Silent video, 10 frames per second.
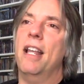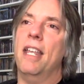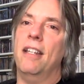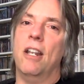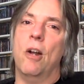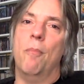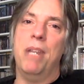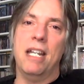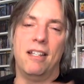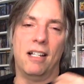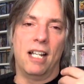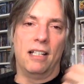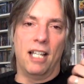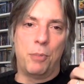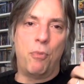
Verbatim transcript: and then you know being into like Les